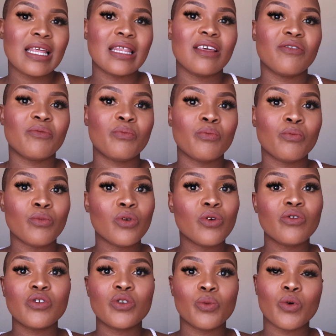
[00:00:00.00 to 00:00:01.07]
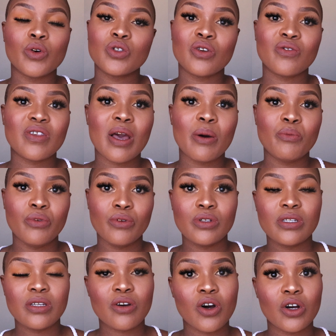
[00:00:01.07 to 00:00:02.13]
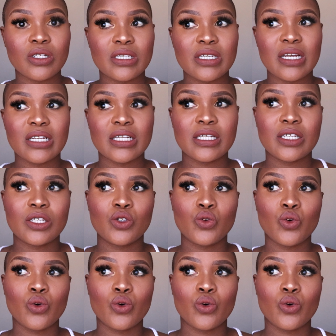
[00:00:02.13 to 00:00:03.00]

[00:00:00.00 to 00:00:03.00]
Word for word: they've moved most of their beauty content